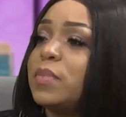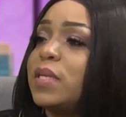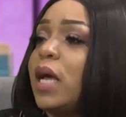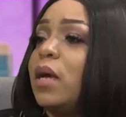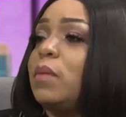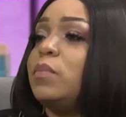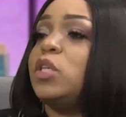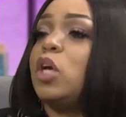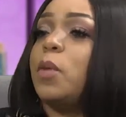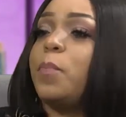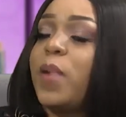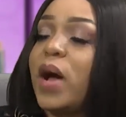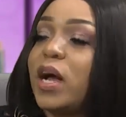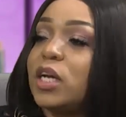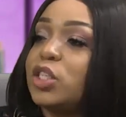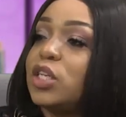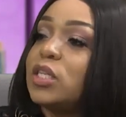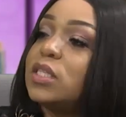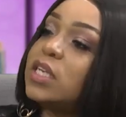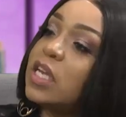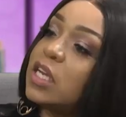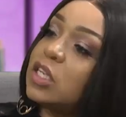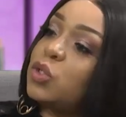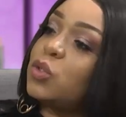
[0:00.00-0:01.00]
Sometimes your
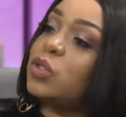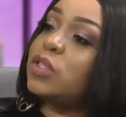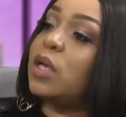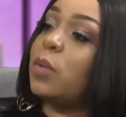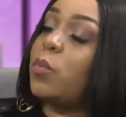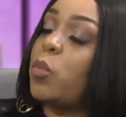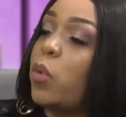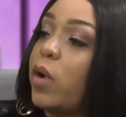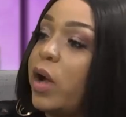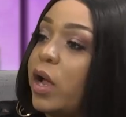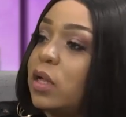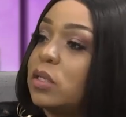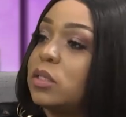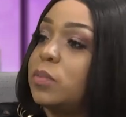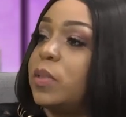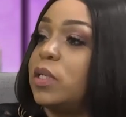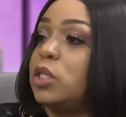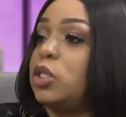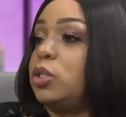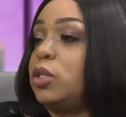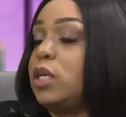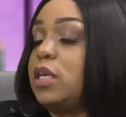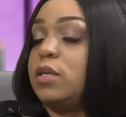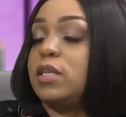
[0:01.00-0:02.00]
passion takes you somewhere else,
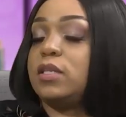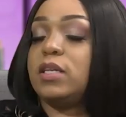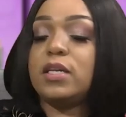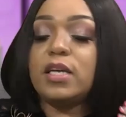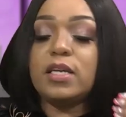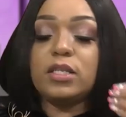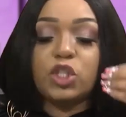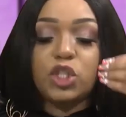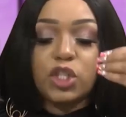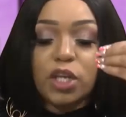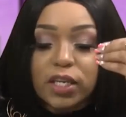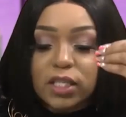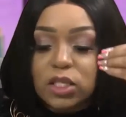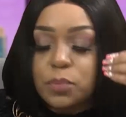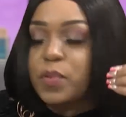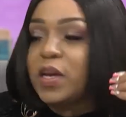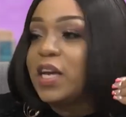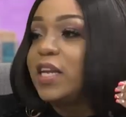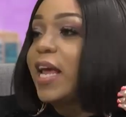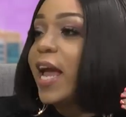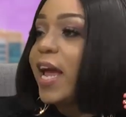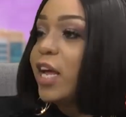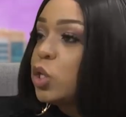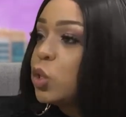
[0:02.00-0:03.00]
but just
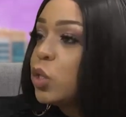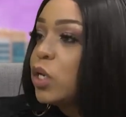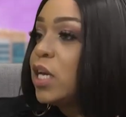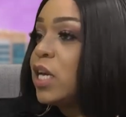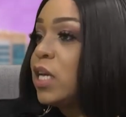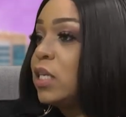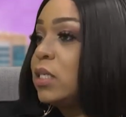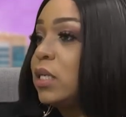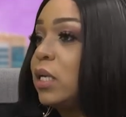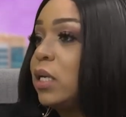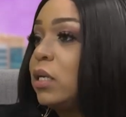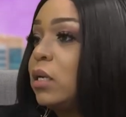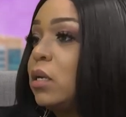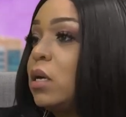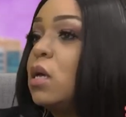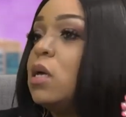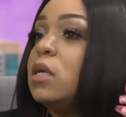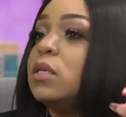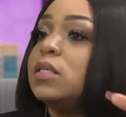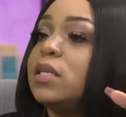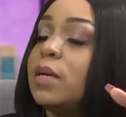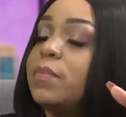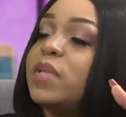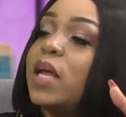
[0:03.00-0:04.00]
being educated
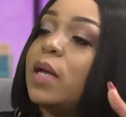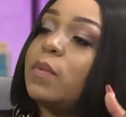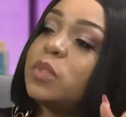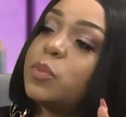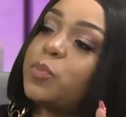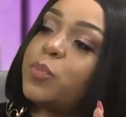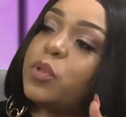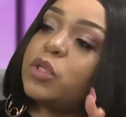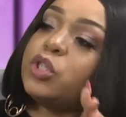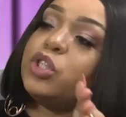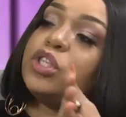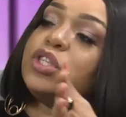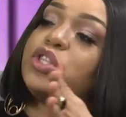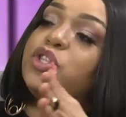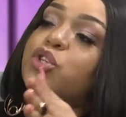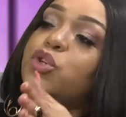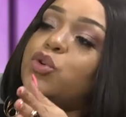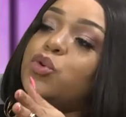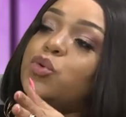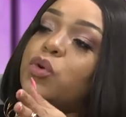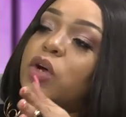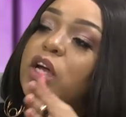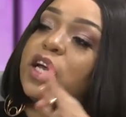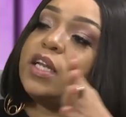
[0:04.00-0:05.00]
sometimes pushes
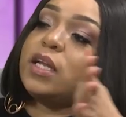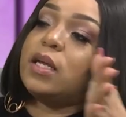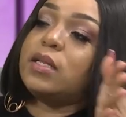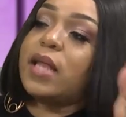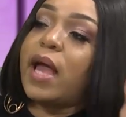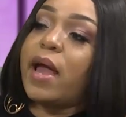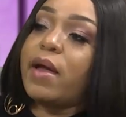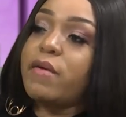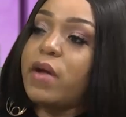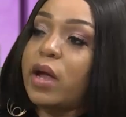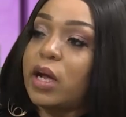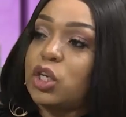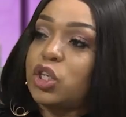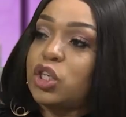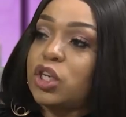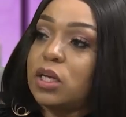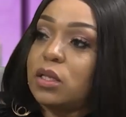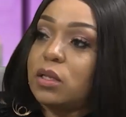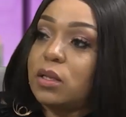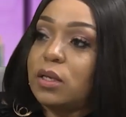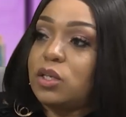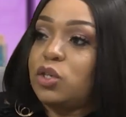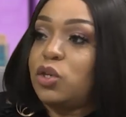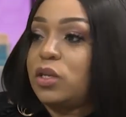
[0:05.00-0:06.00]
you in a
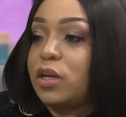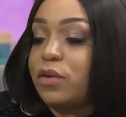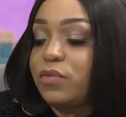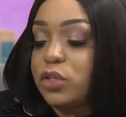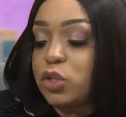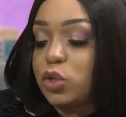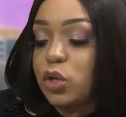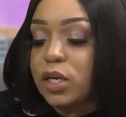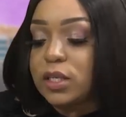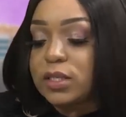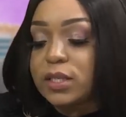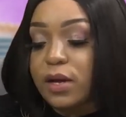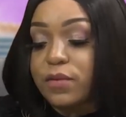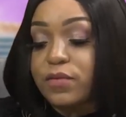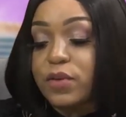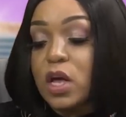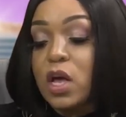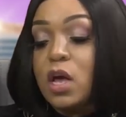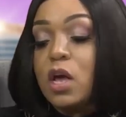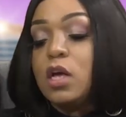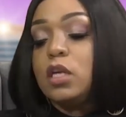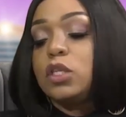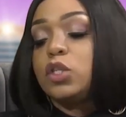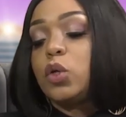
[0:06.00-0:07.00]
direction that you never saw yourself.
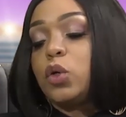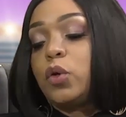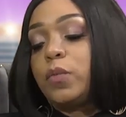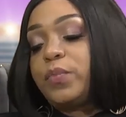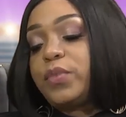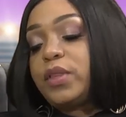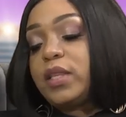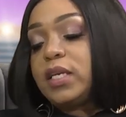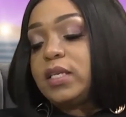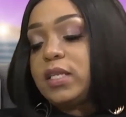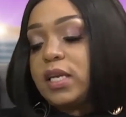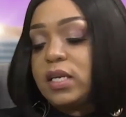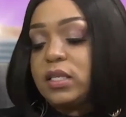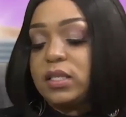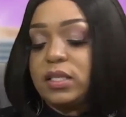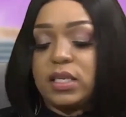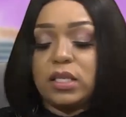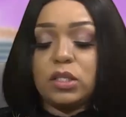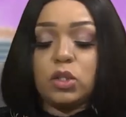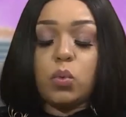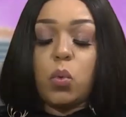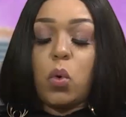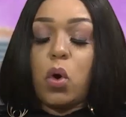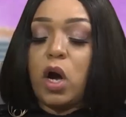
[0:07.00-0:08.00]
So is
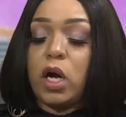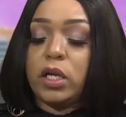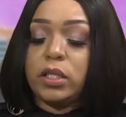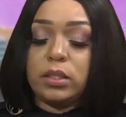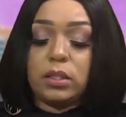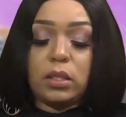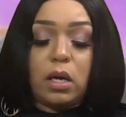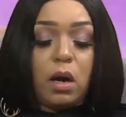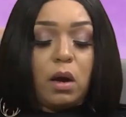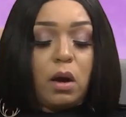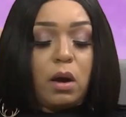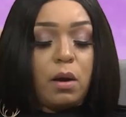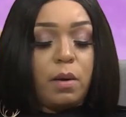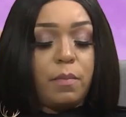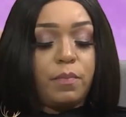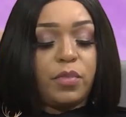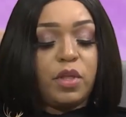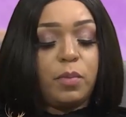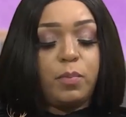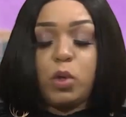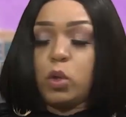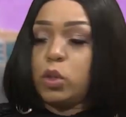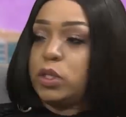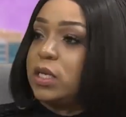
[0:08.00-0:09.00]
this what
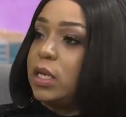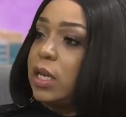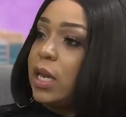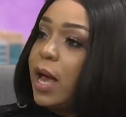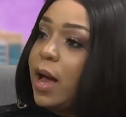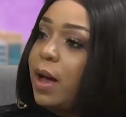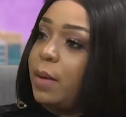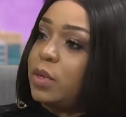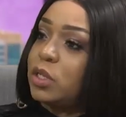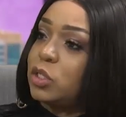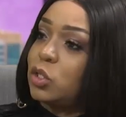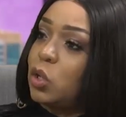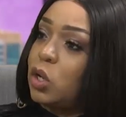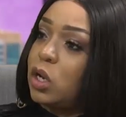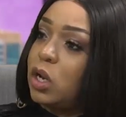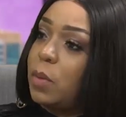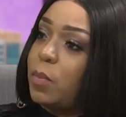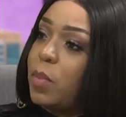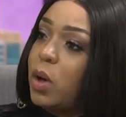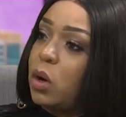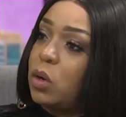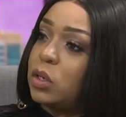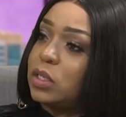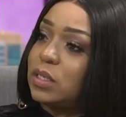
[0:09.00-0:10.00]
the Beauty Lab is all
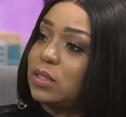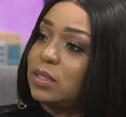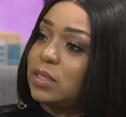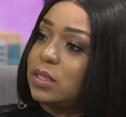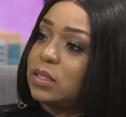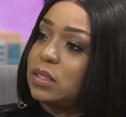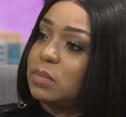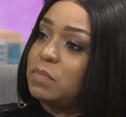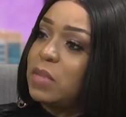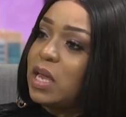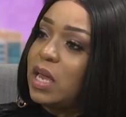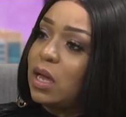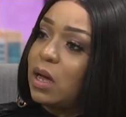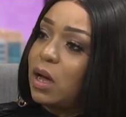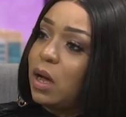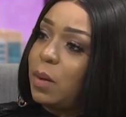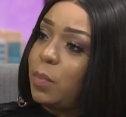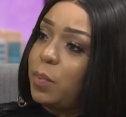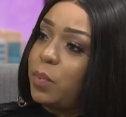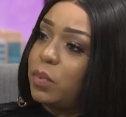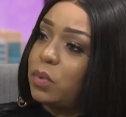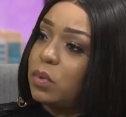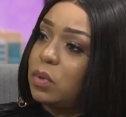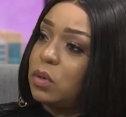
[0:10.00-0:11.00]
about? Is this
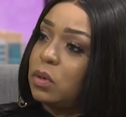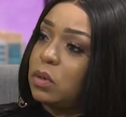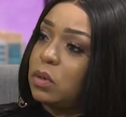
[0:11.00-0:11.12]
makeup?